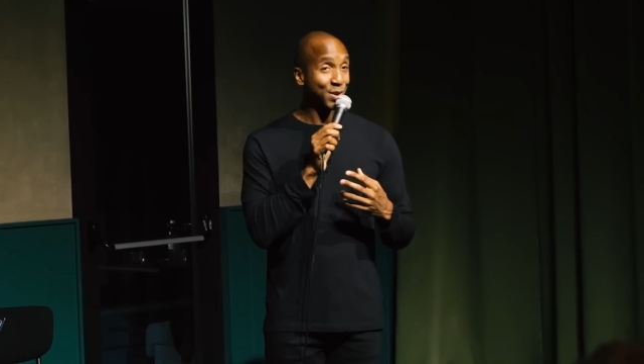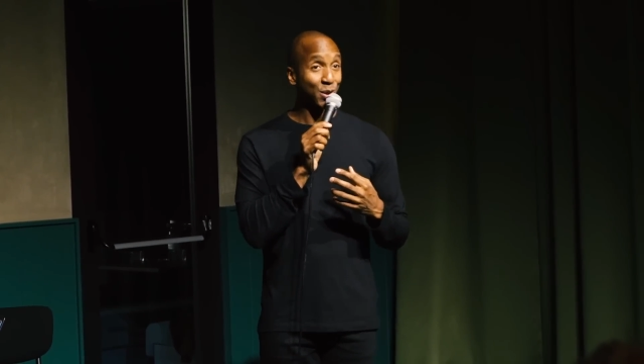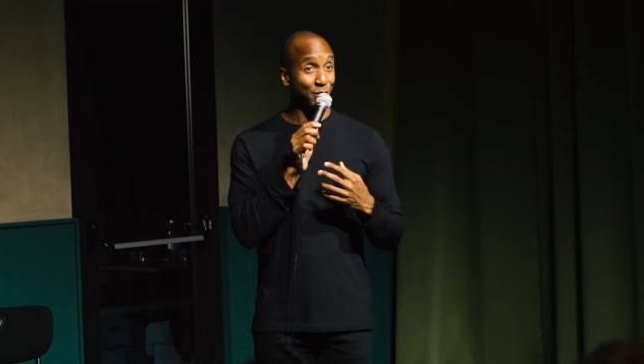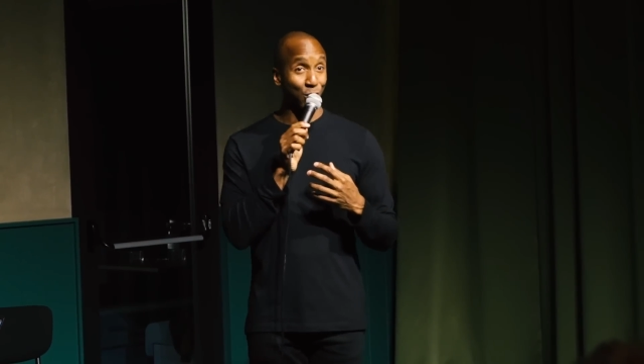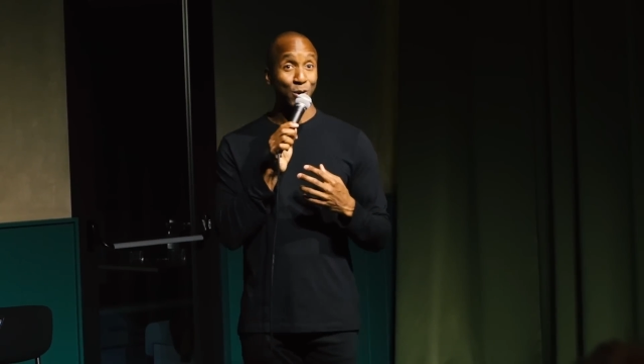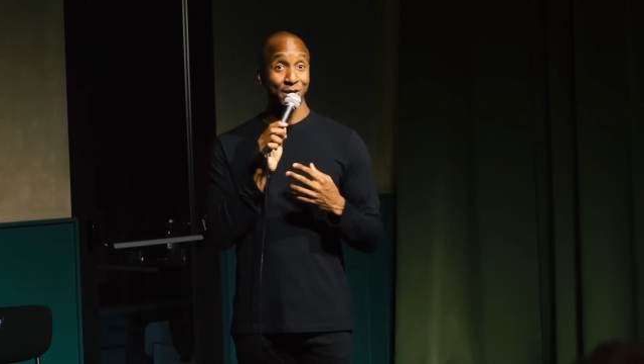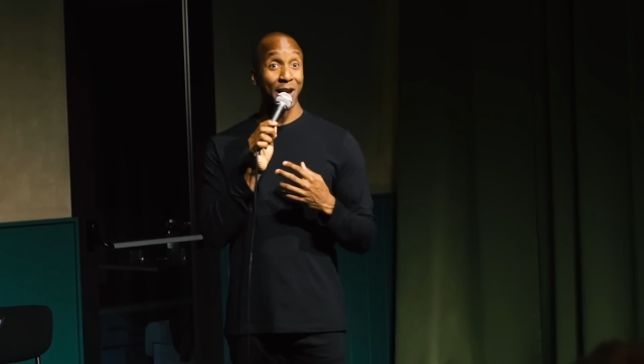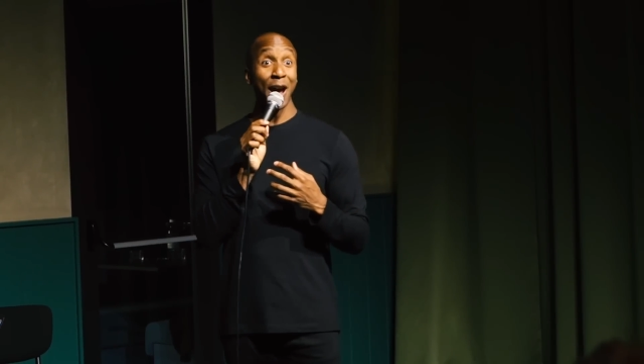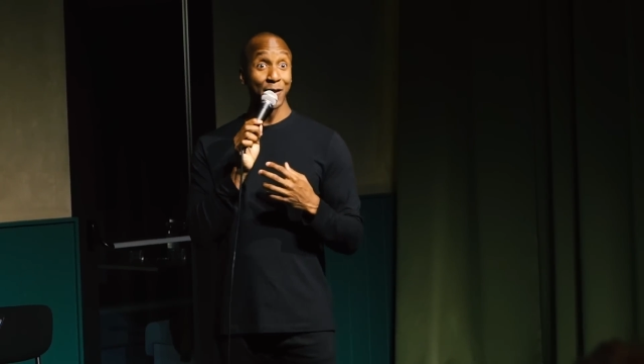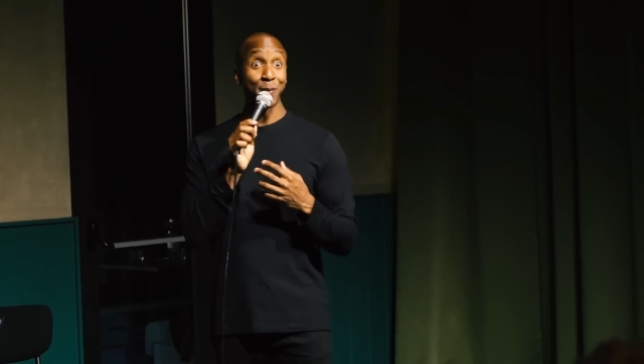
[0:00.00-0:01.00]
So of course
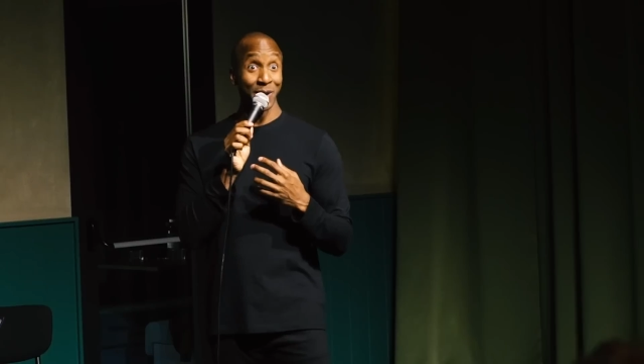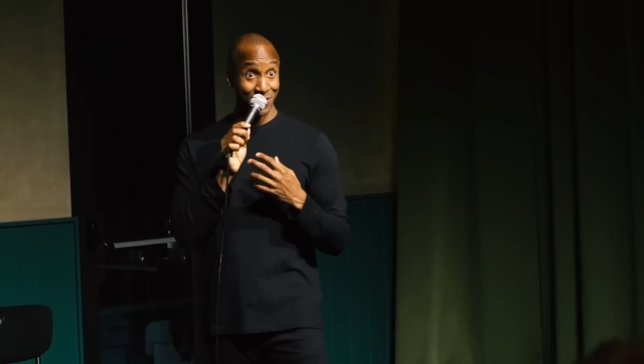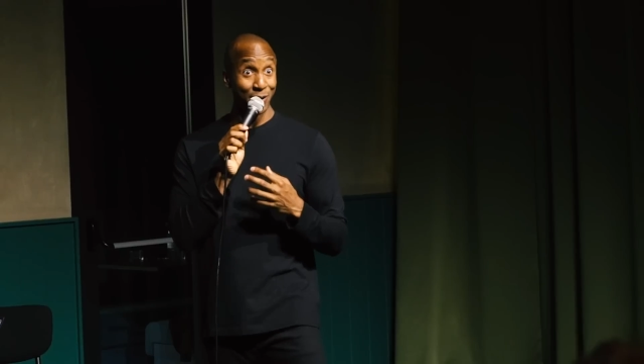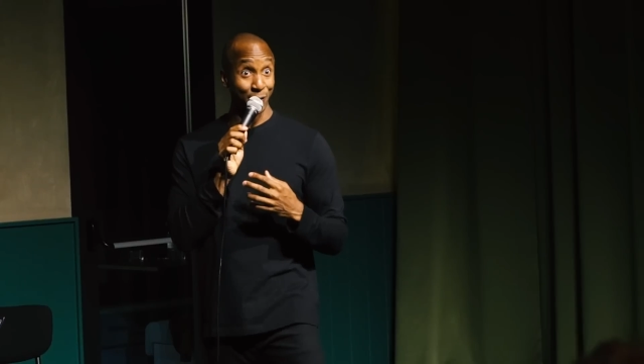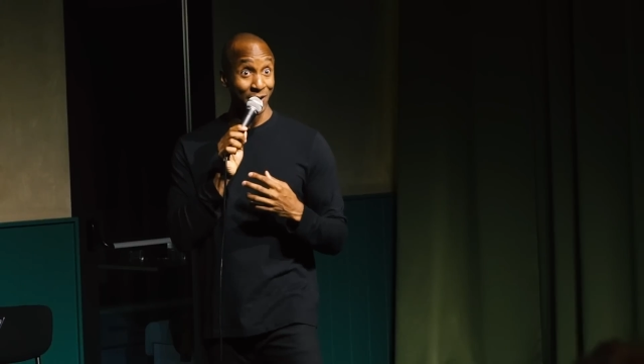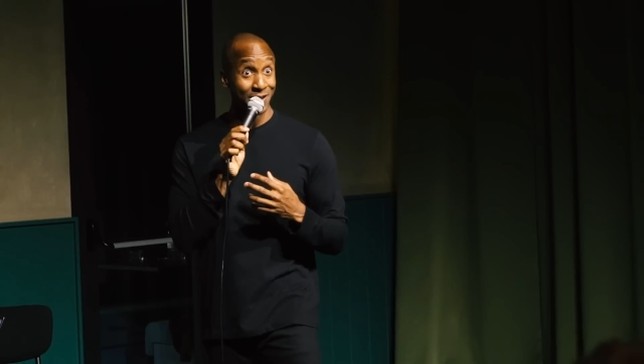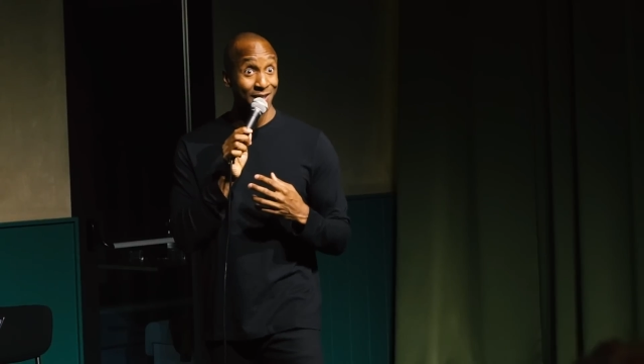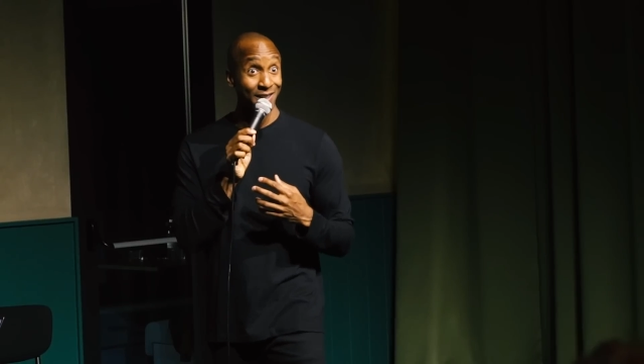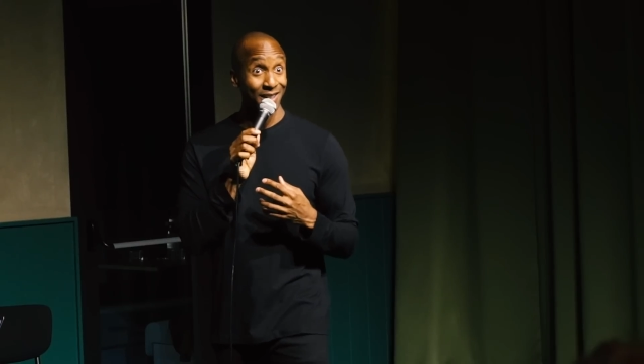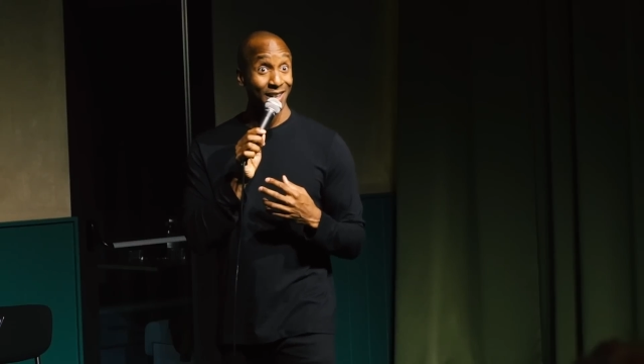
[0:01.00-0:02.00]
they have to be different.